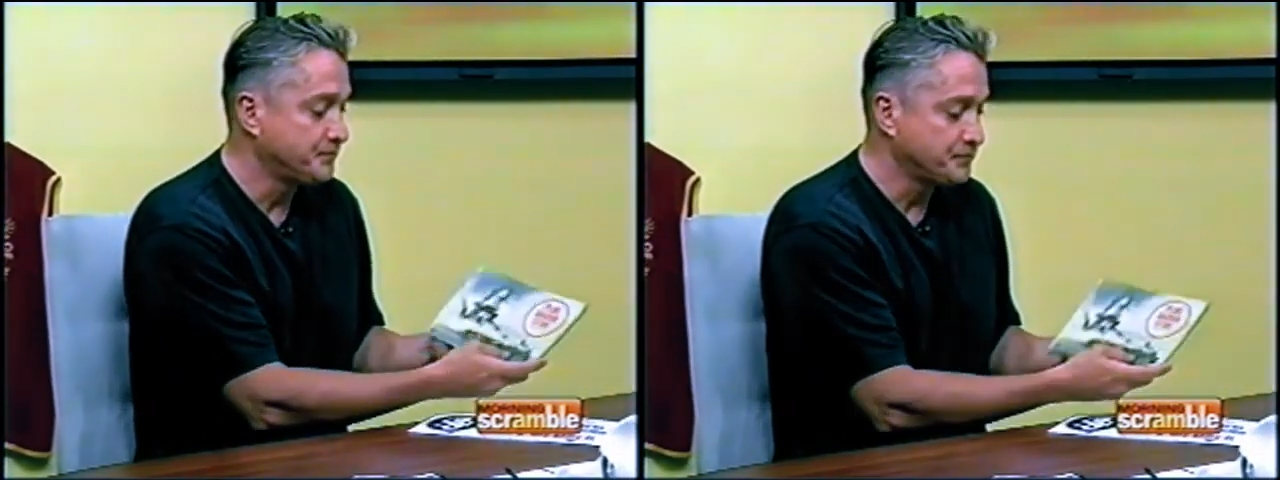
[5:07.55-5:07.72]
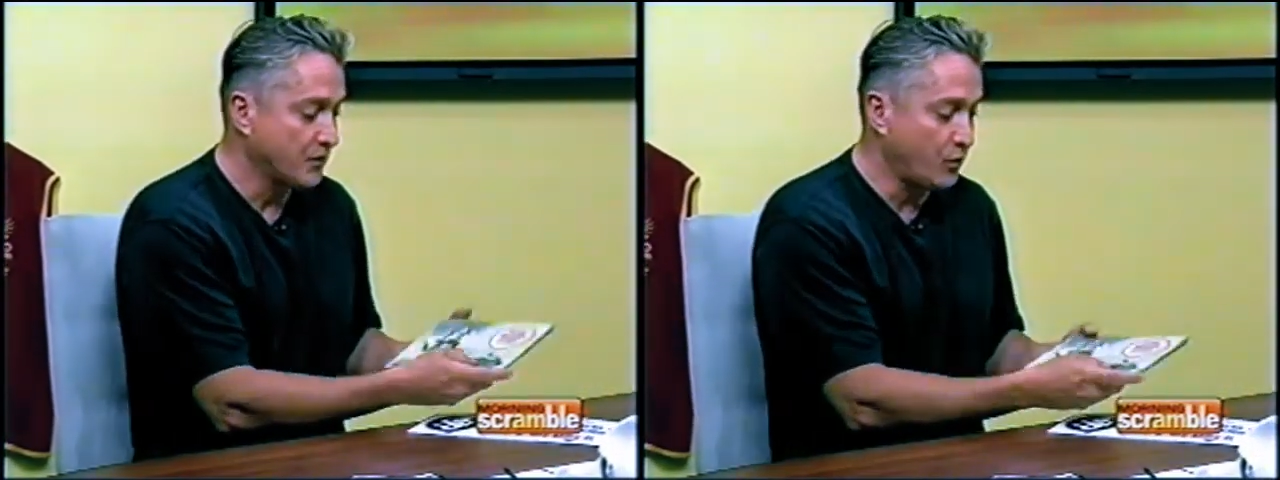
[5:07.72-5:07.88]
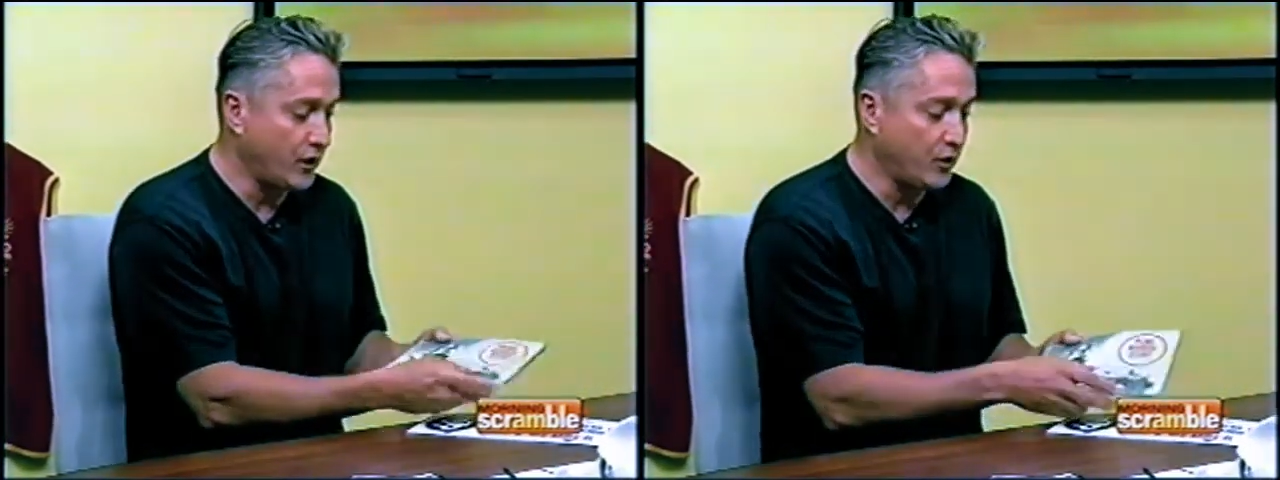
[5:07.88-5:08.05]

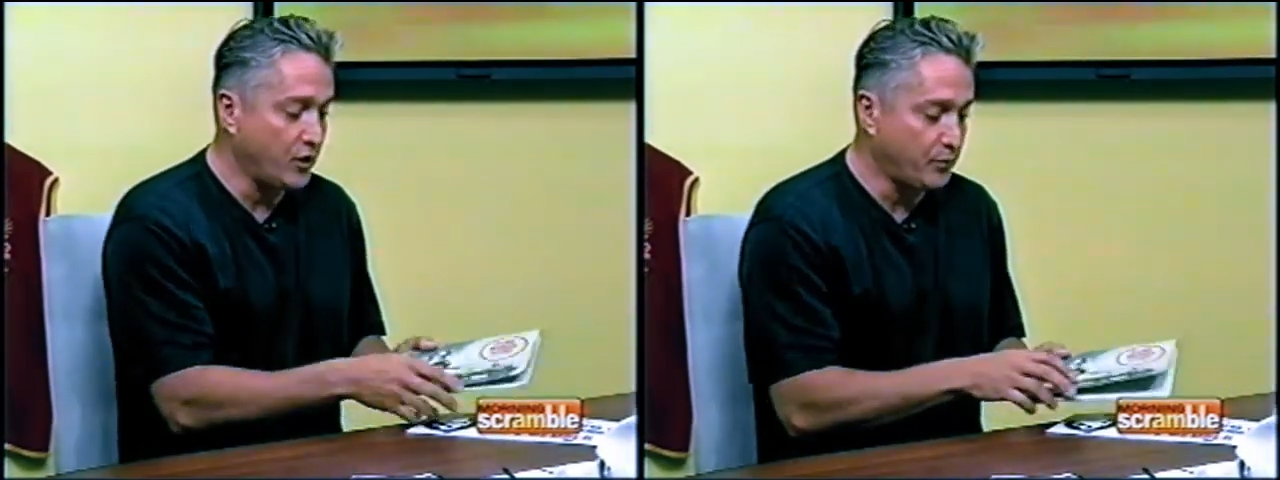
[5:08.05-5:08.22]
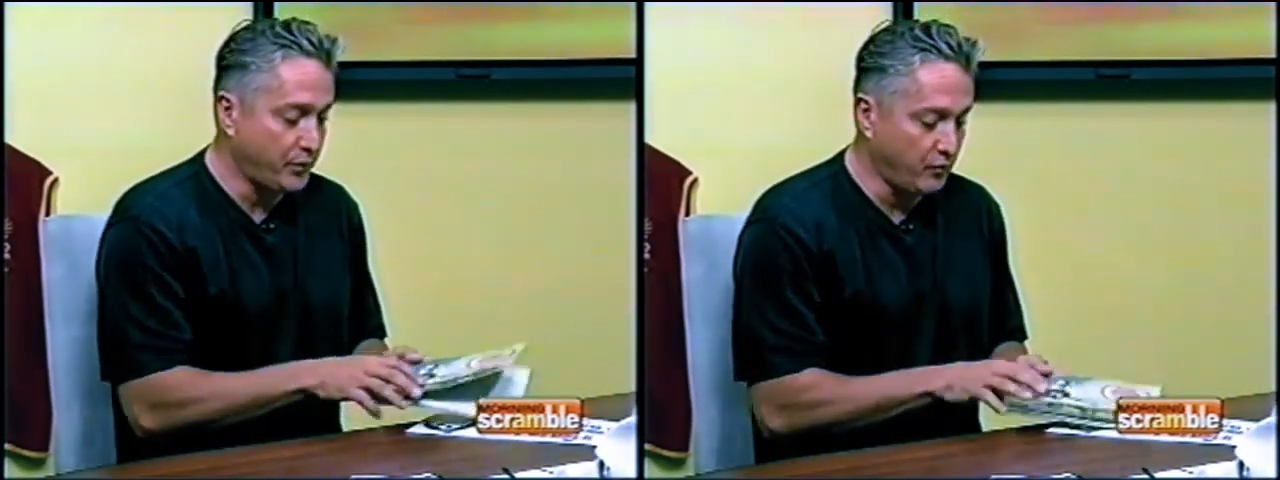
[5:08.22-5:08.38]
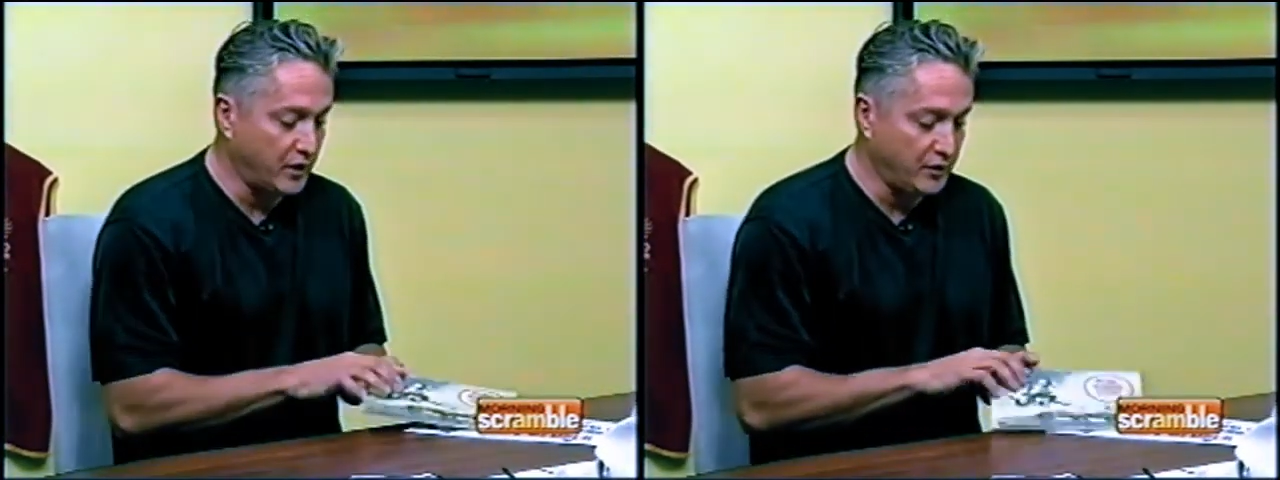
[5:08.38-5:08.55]
when
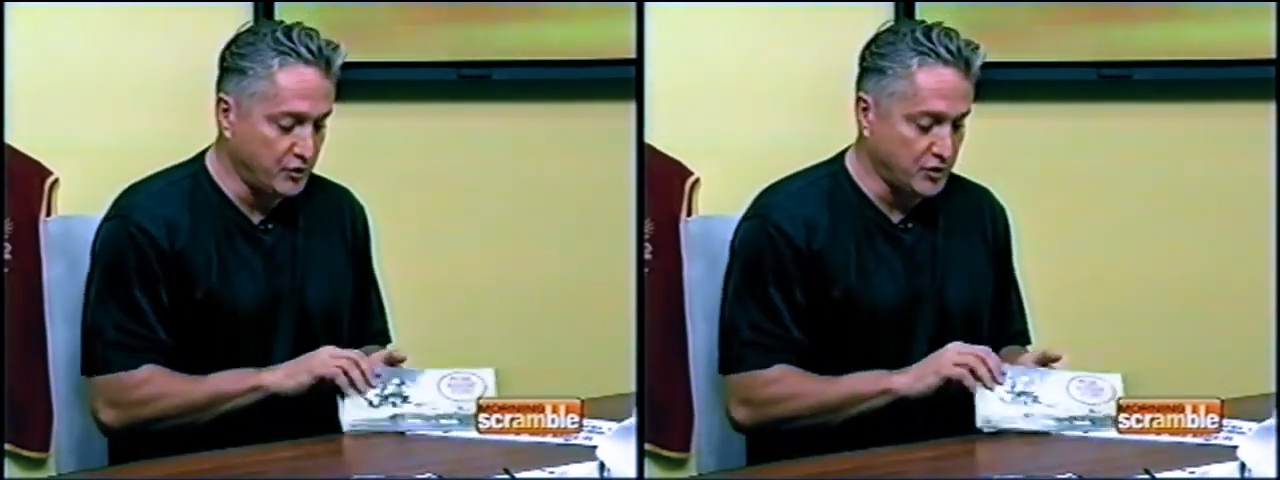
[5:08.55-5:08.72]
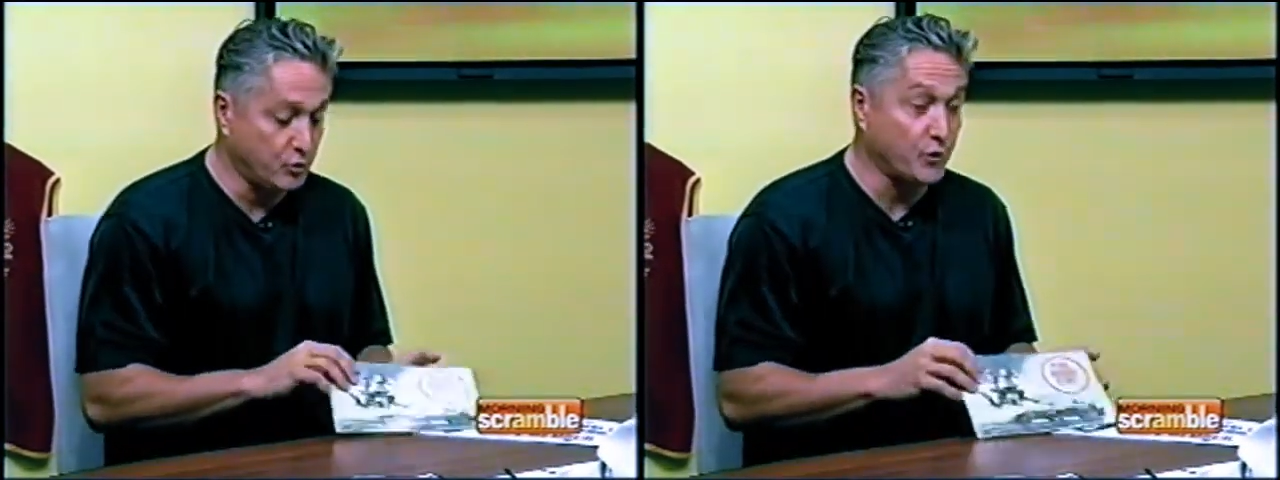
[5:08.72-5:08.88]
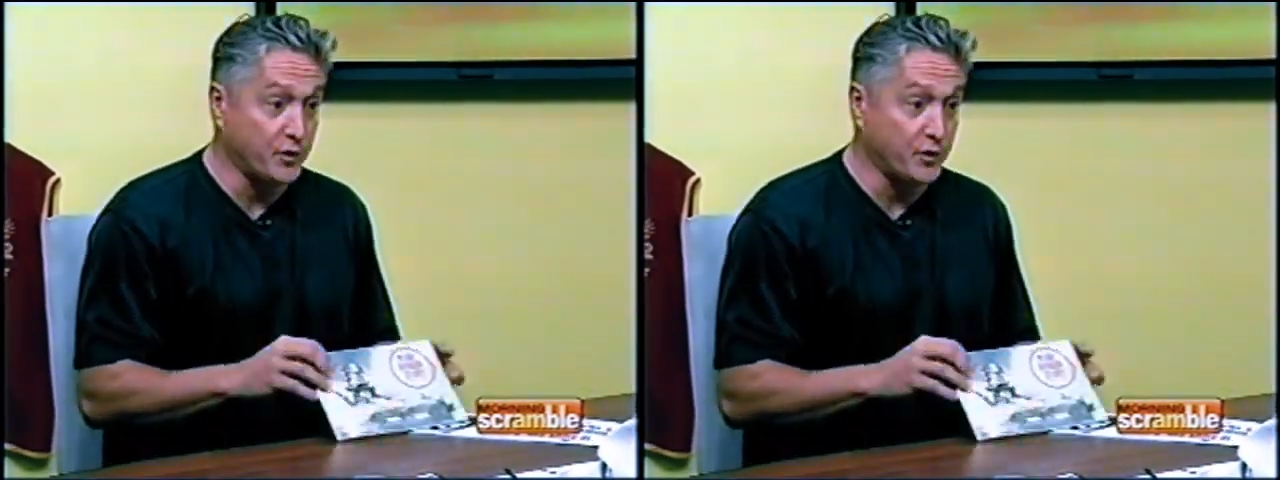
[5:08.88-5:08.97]
I used to work with the